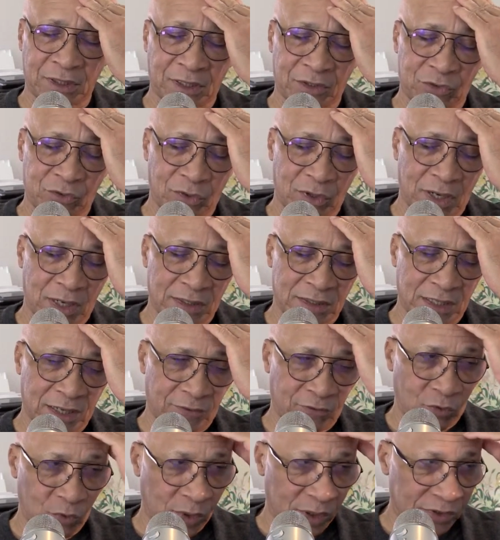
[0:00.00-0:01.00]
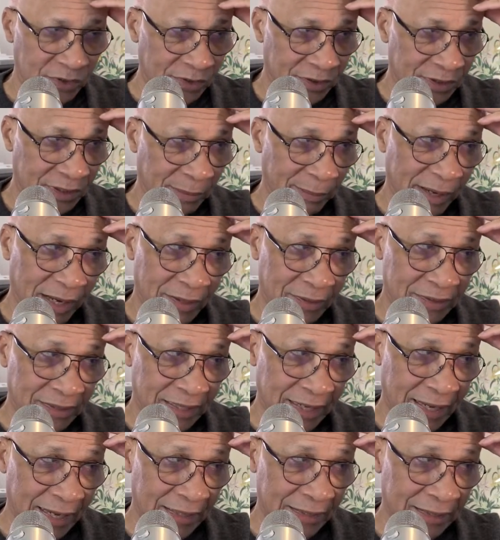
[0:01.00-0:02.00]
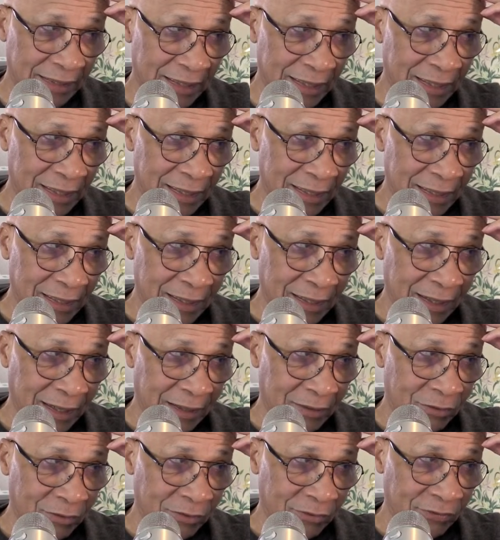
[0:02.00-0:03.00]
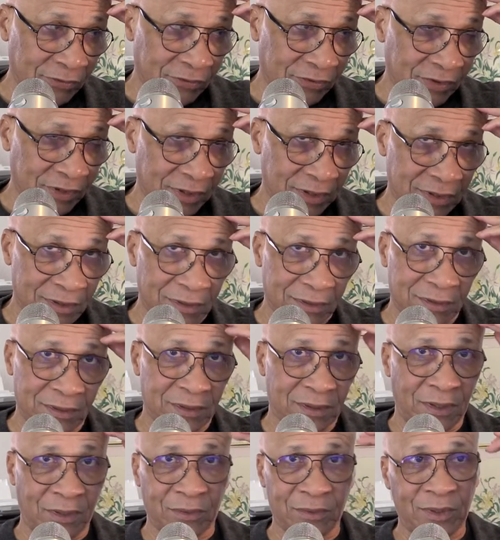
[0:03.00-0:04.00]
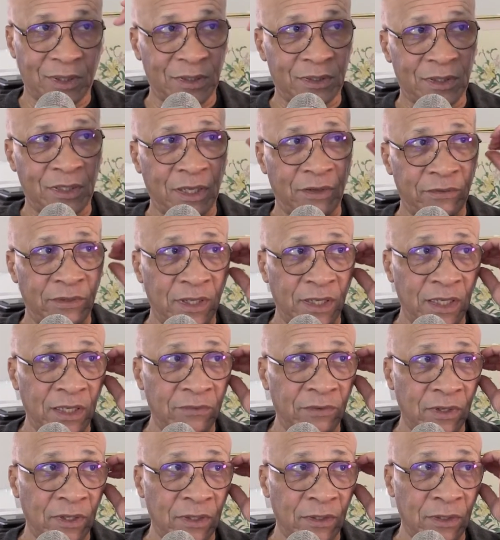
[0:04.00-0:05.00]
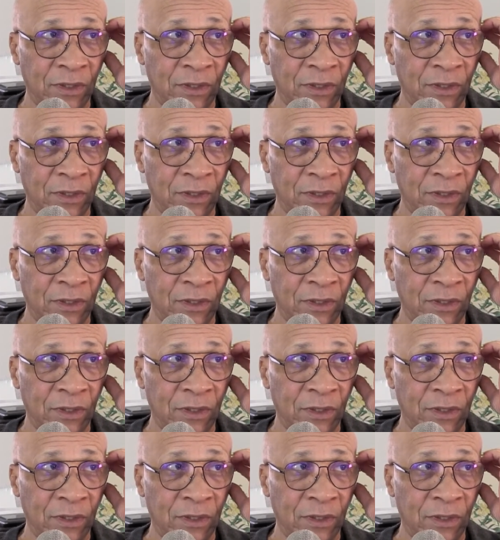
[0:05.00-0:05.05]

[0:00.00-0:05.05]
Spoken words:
you guys have questions about that, I don't feel they're giving